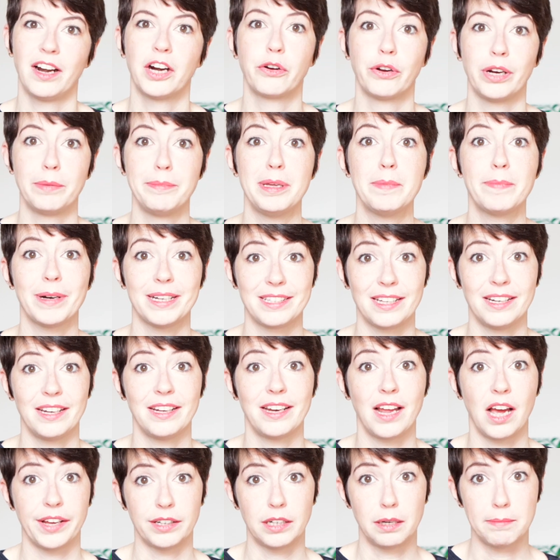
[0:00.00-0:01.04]
are going to be present in
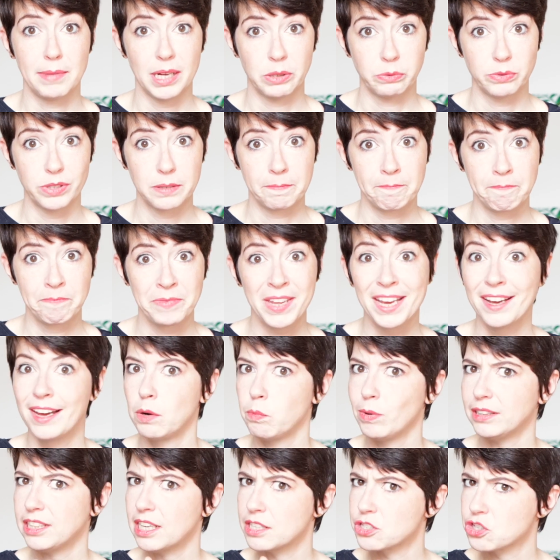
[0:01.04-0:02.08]
higher amounts. And
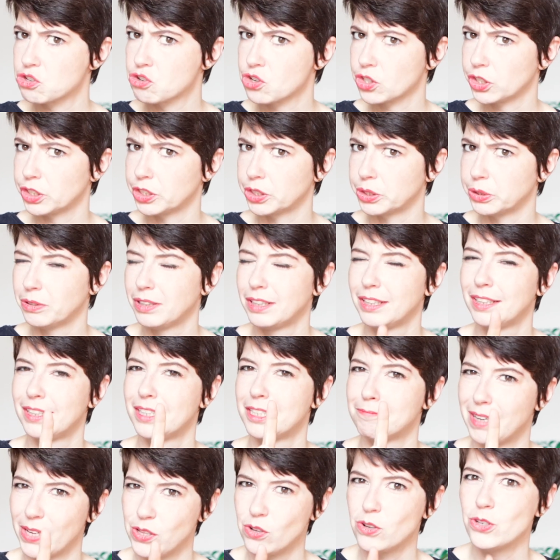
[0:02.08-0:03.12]
while that's true,
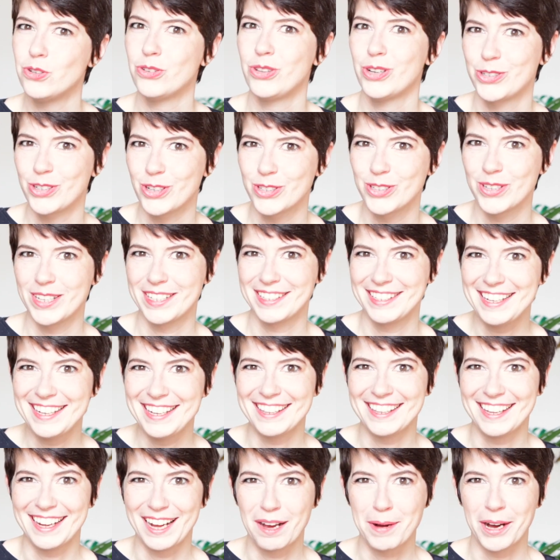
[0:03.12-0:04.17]
I told you there's also a sneaky
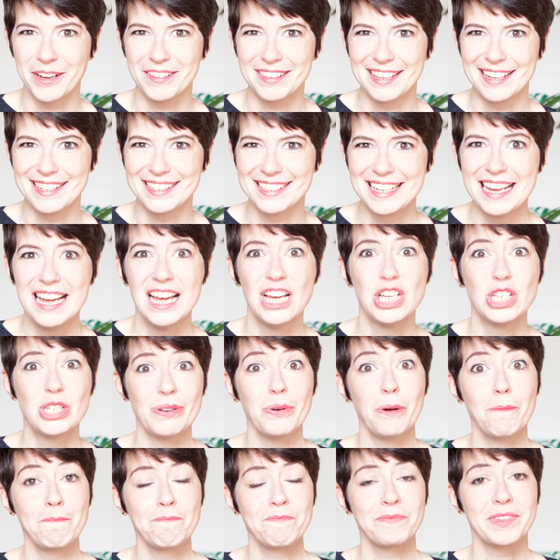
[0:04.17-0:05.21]
thing about this.
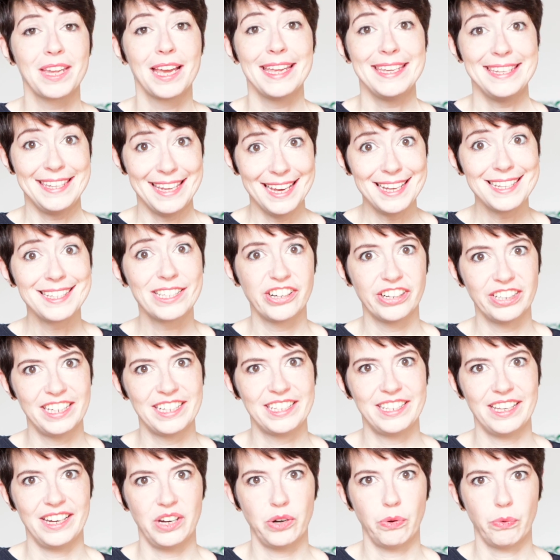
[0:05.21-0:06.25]
So yes, they're
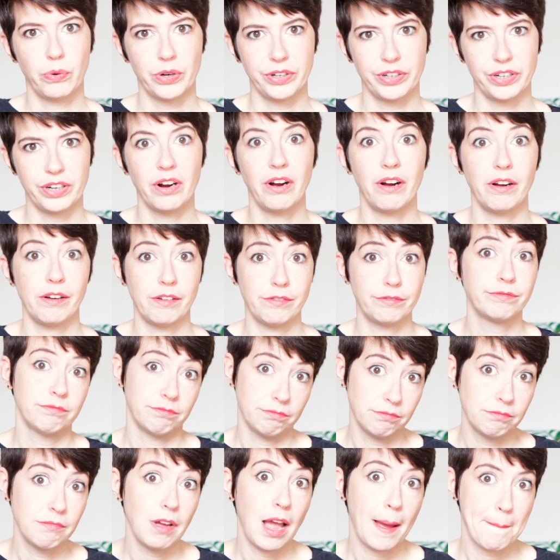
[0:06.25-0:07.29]
listed in order of
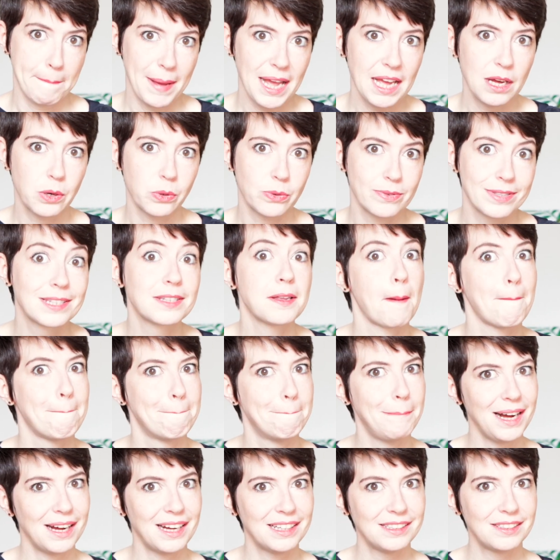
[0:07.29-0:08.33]
amounts,
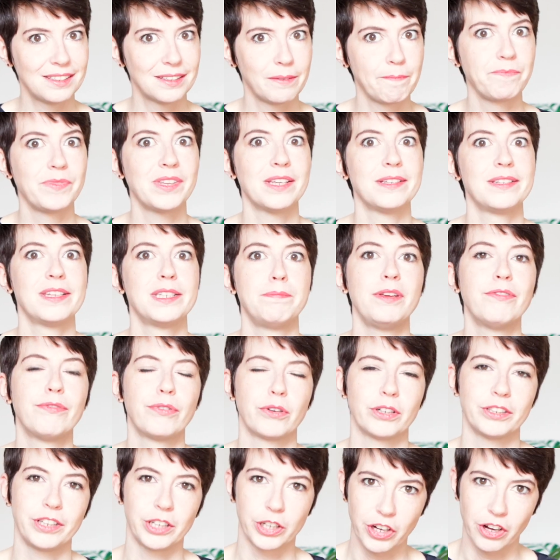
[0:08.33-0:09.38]
but this is
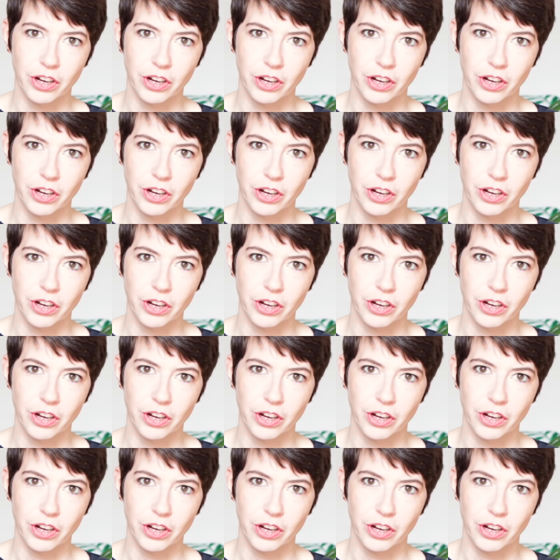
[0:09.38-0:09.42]
before they're